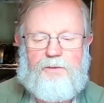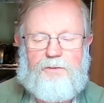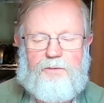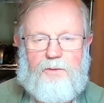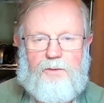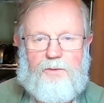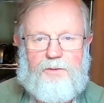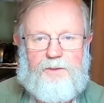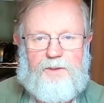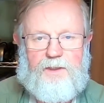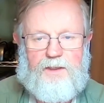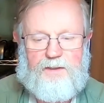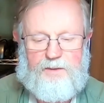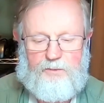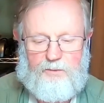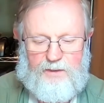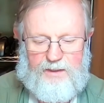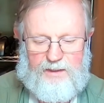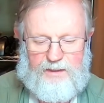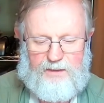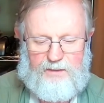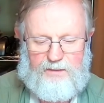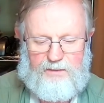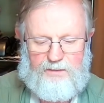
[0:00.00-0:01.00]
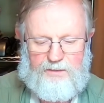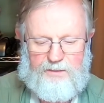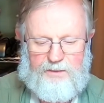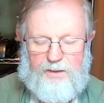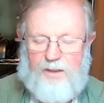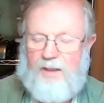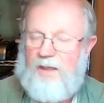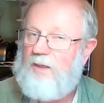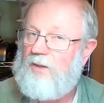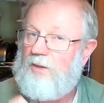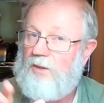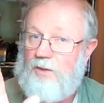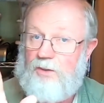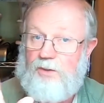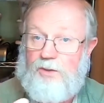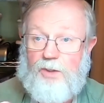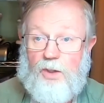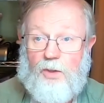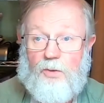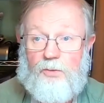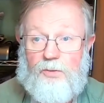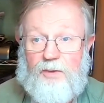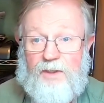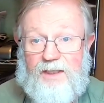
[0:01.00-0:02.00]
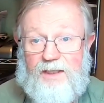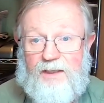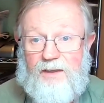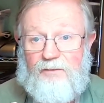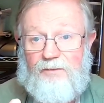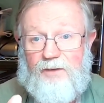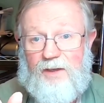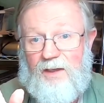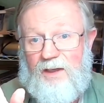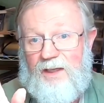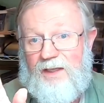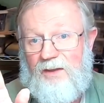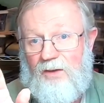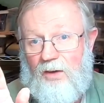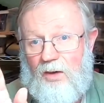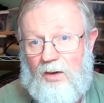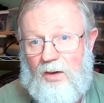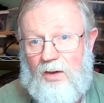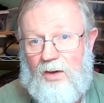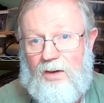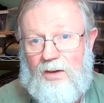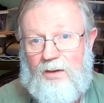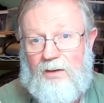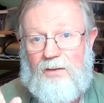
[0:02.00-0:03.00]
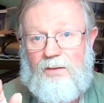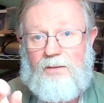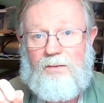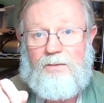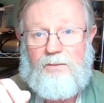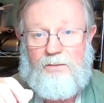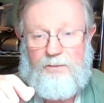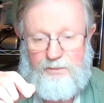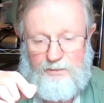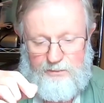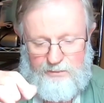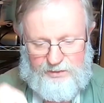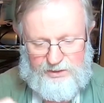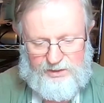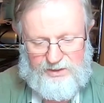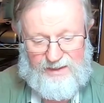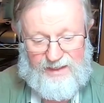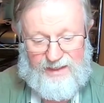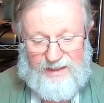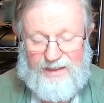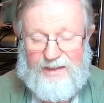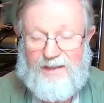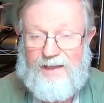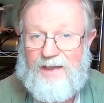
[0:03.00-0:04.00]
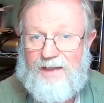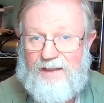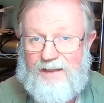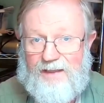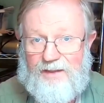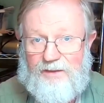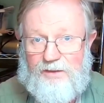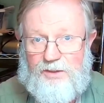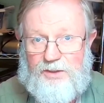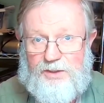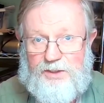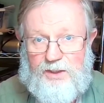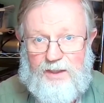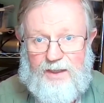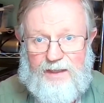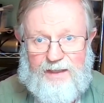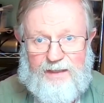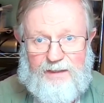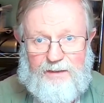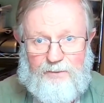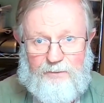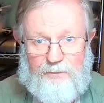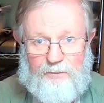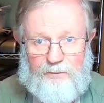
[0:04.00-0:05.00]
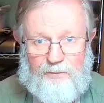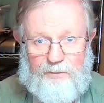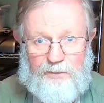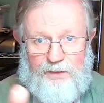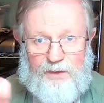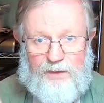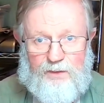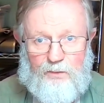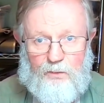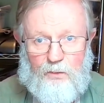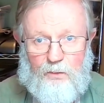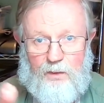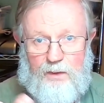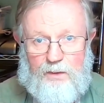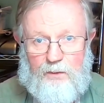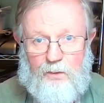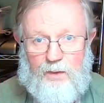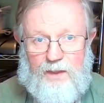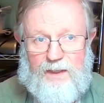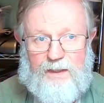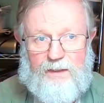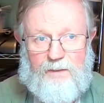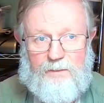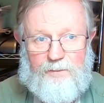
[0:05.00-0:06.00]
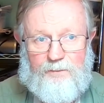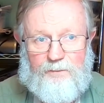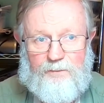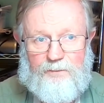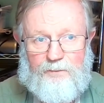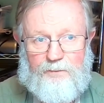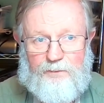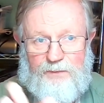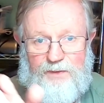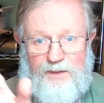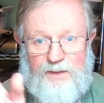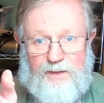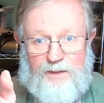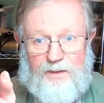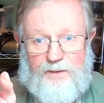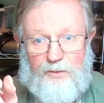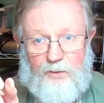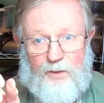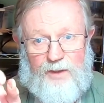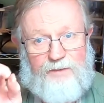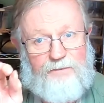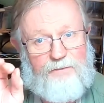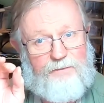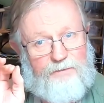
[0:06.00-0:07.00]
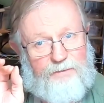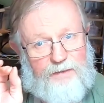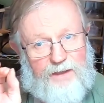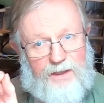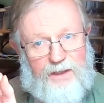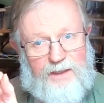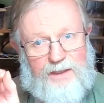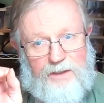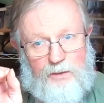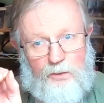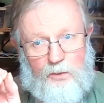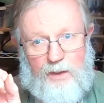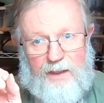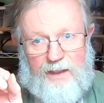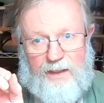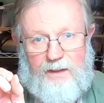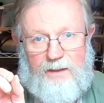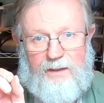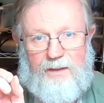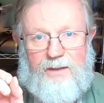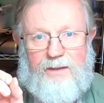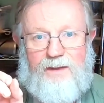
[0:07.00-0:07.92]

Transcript: Throw it the other way. You don't need a very long stay at either side. One way, the other way, very quick.